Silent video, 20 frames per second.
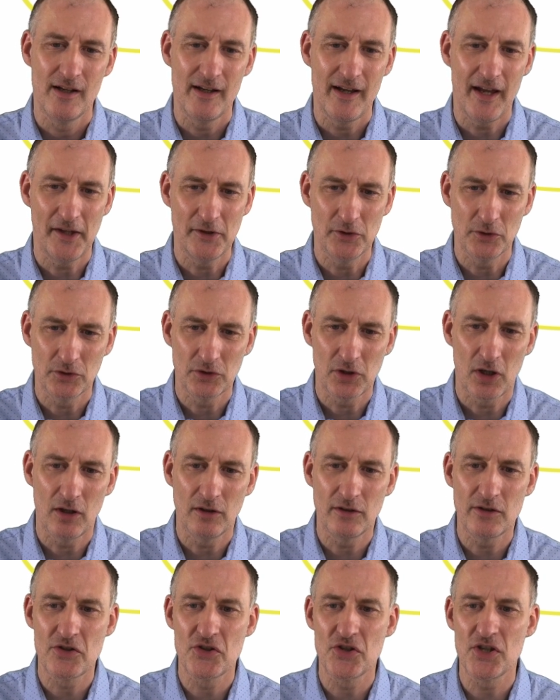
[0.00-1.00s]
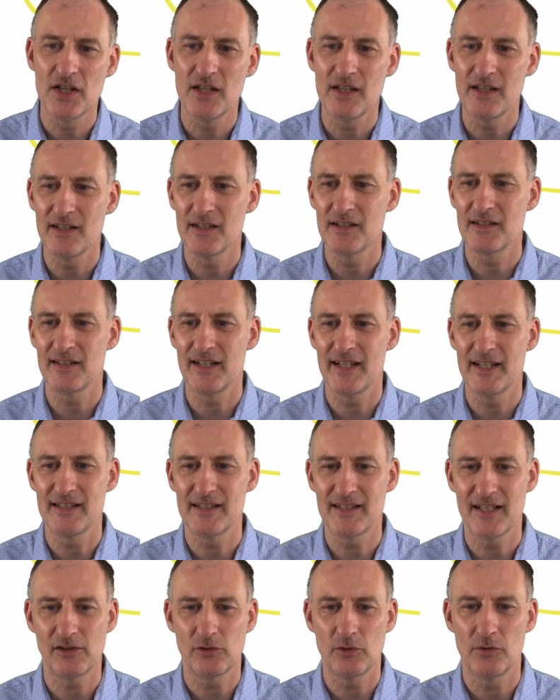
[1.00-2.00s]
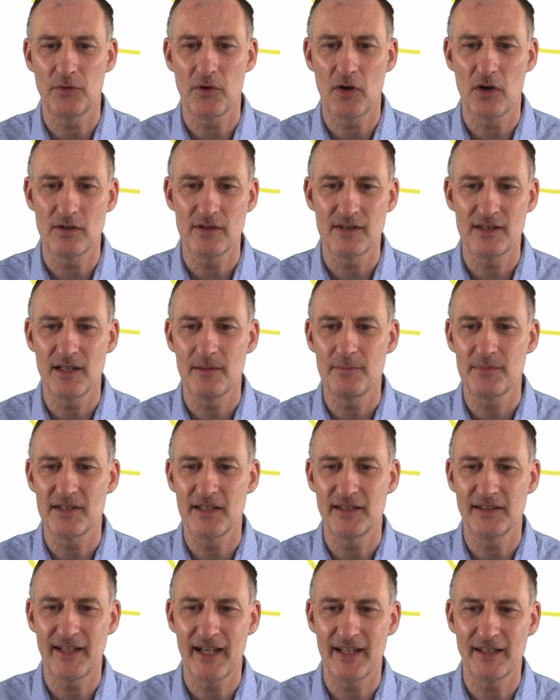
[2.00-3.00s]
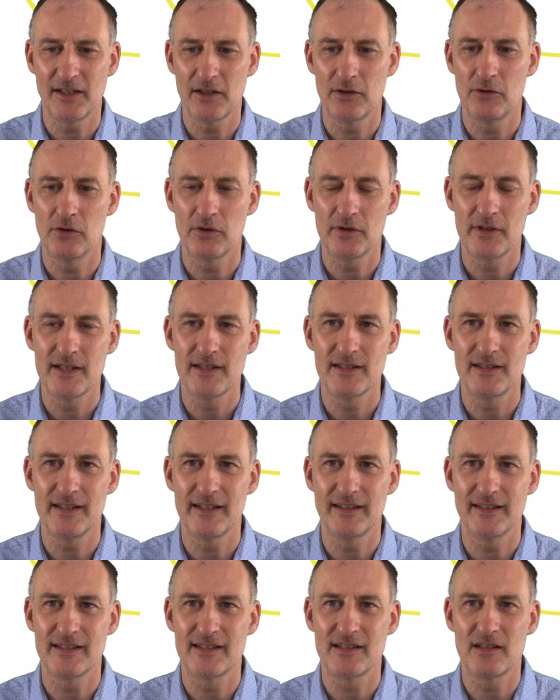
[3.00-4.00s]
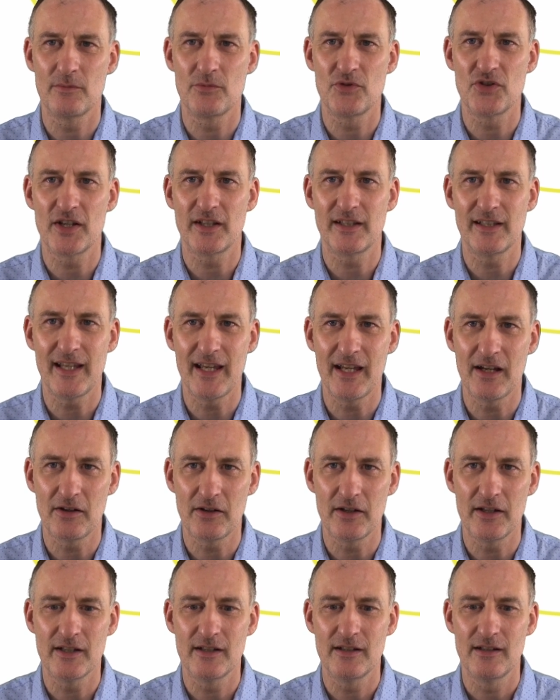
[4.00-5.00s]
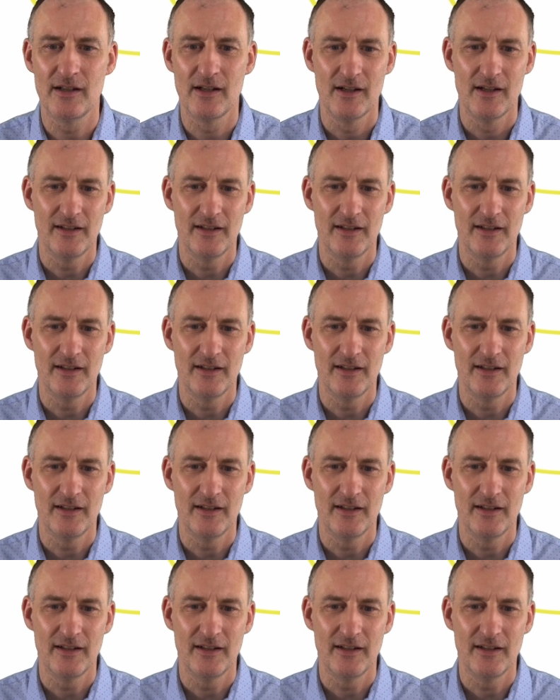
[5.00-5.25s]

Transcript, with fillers: An ontology is a set of concepts and categories in a subject area